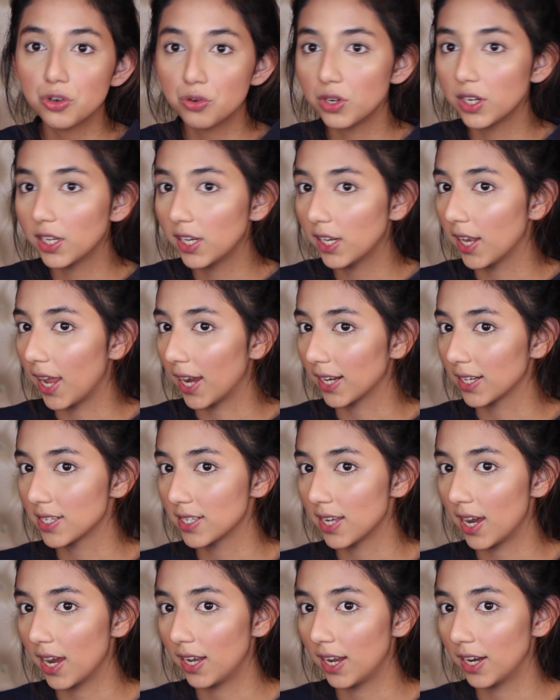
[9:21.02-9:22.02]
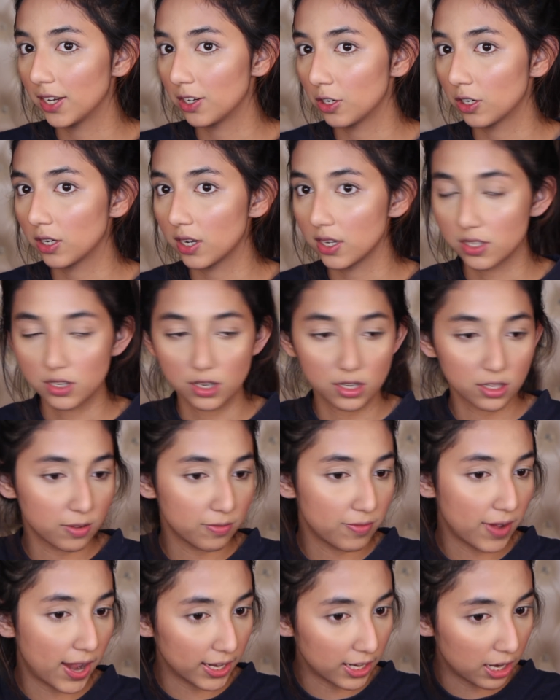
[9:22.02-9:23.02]
to really like this highlighter considering
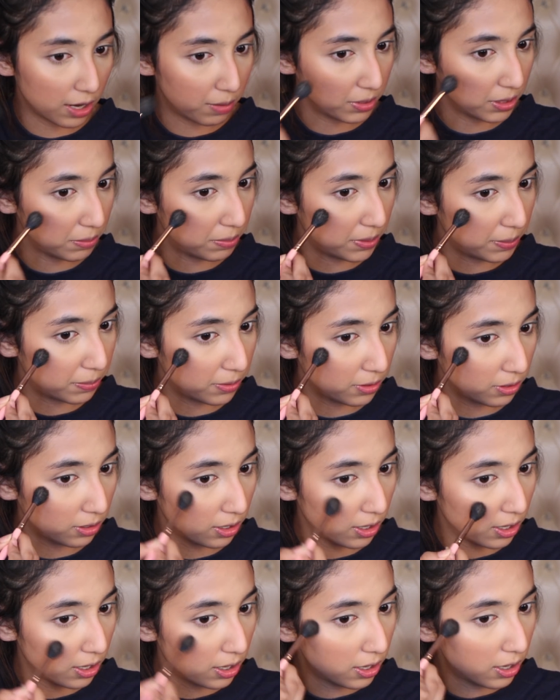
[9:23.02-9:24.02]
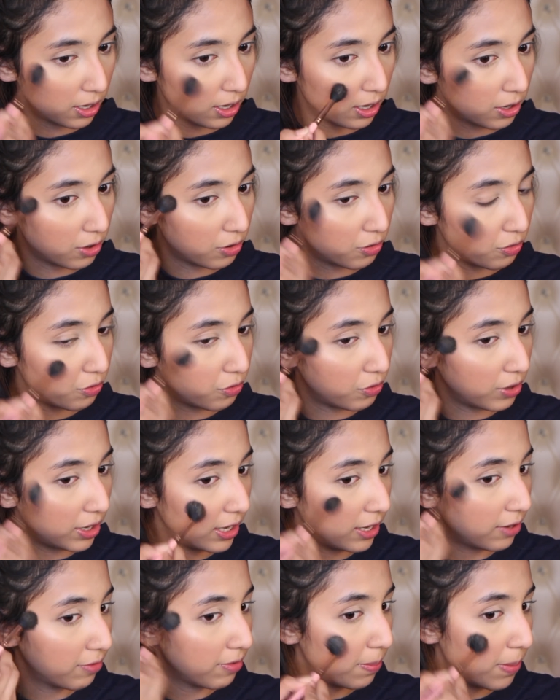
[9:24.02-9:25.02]
the fact how many people
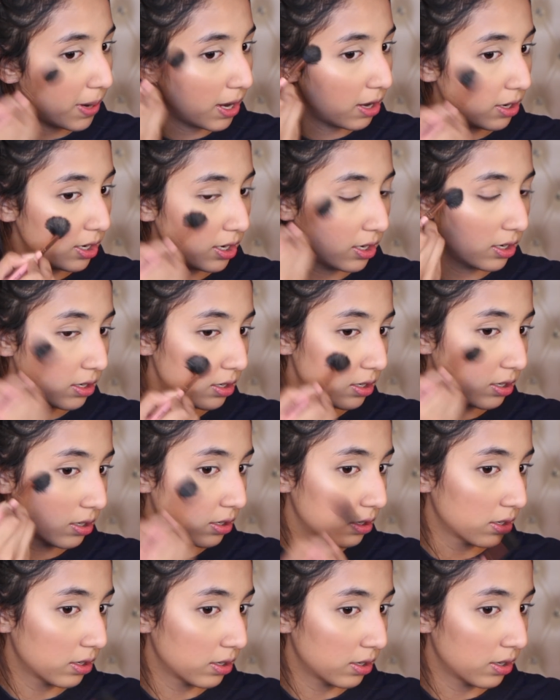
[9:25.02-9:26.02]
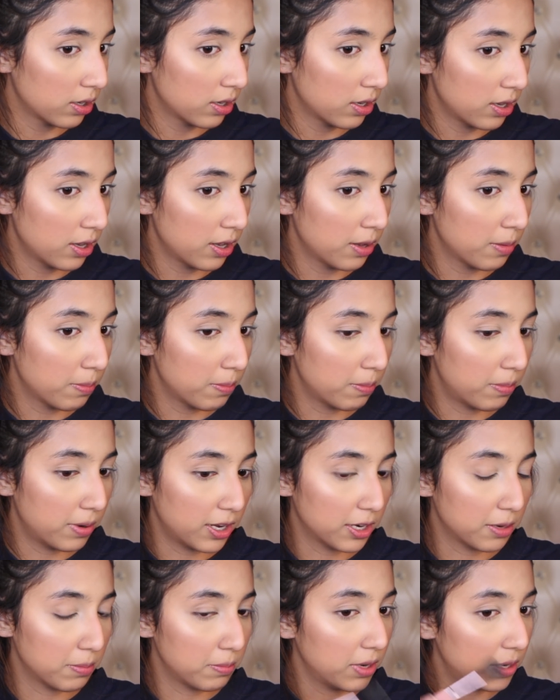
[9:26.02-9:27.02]
rave about it,
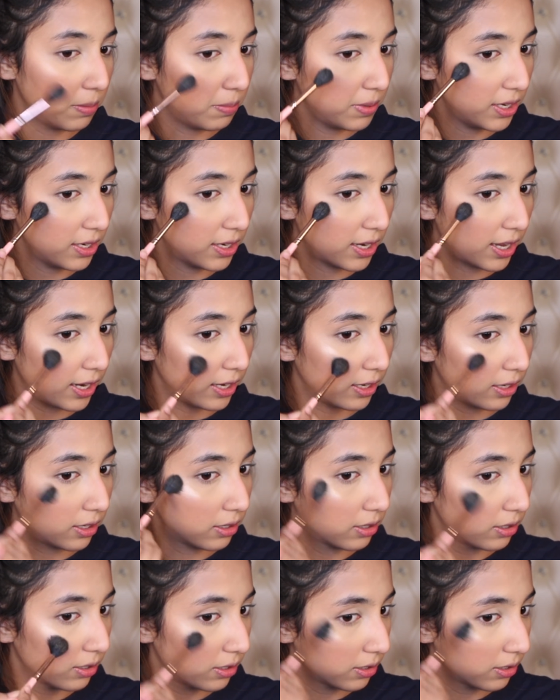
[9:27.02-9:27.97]
but maybe like